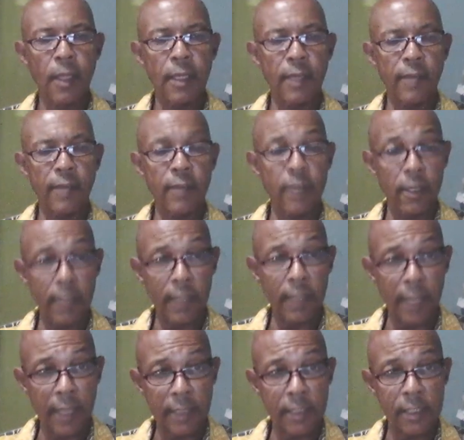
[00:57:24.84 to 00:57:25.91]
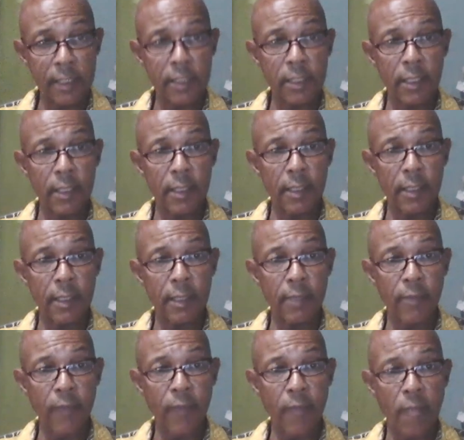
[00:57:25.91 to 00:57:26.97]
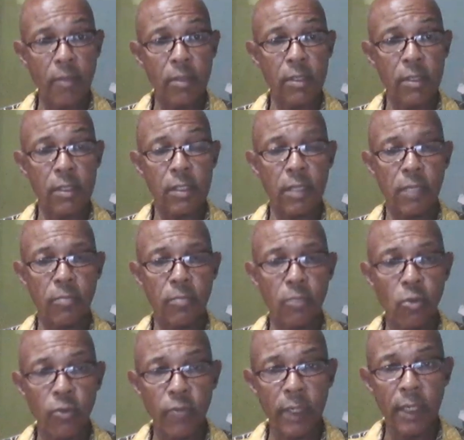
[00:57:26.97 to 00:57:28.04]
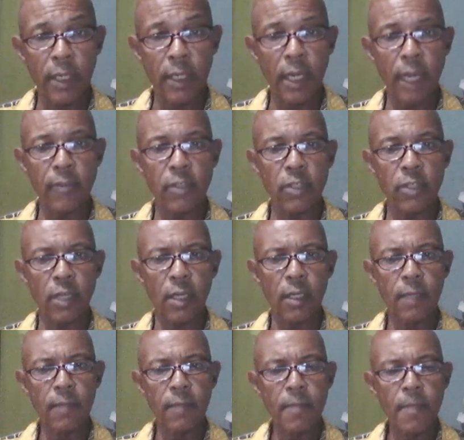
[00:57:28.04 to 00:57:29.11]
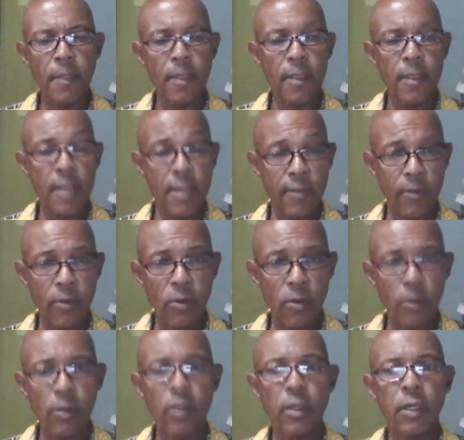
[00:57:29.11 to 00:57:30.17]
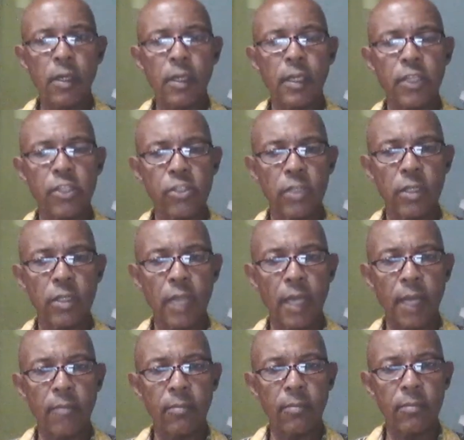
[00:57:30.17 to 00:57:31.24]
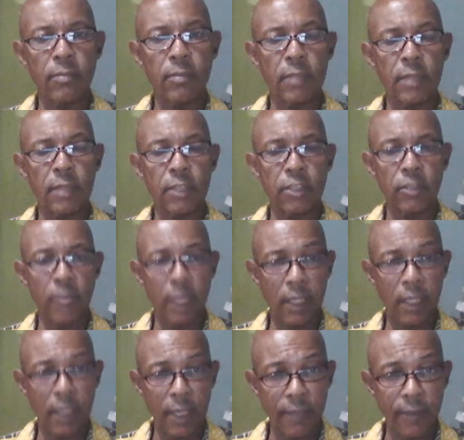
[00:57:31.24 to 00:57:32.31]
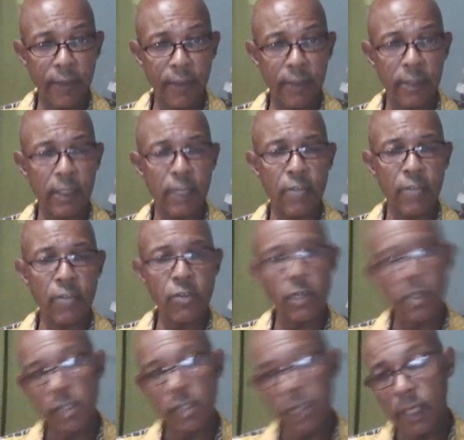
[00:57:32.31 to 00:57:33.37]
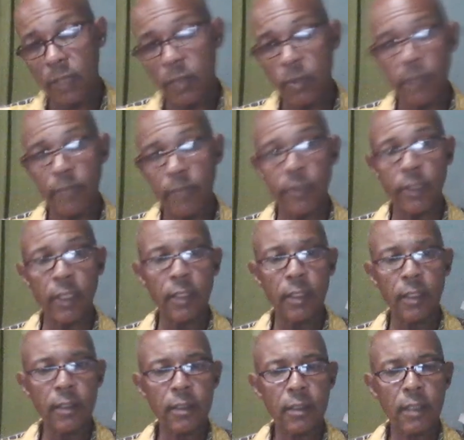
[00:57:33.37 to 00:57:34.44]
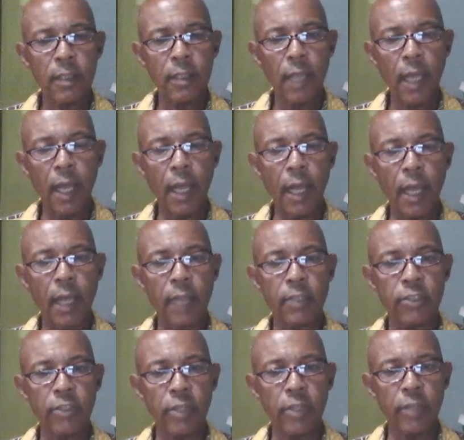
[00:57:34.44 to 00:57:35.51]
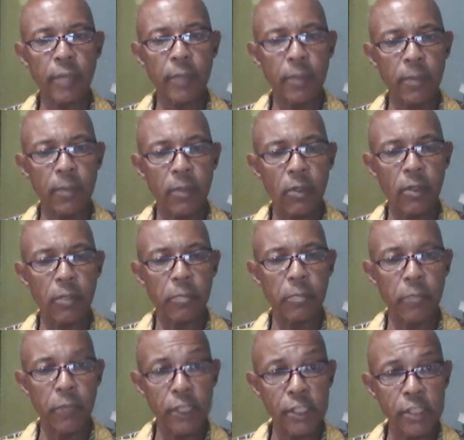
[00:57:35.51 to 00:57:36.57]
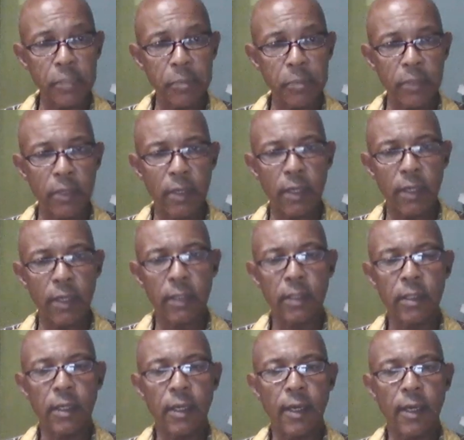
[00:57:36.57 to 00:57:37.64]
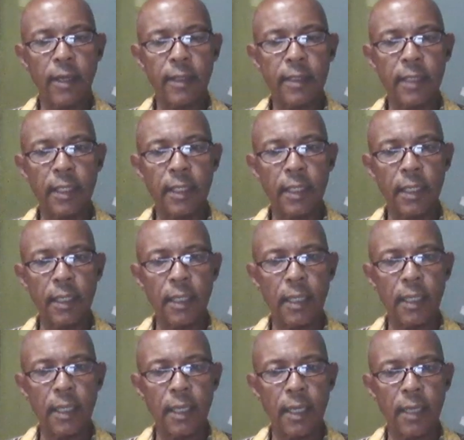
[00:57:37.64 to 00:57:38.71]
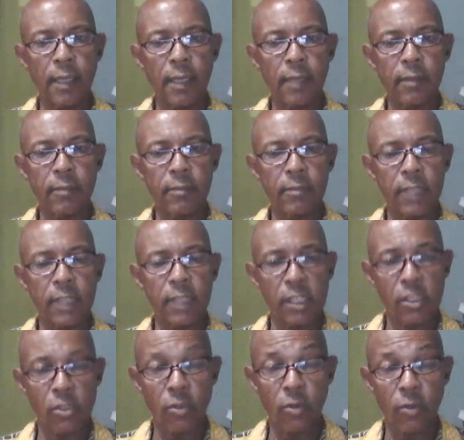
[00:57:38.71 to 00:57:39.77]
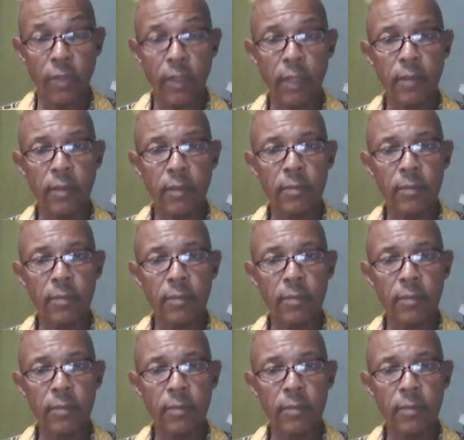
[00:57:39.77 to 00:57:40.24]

They have not assisted farmers in moving their livestock. Therefore, they should um, they should make an effort to get trucks in with feed, uh, so that people could bridge the period until uh, this is over.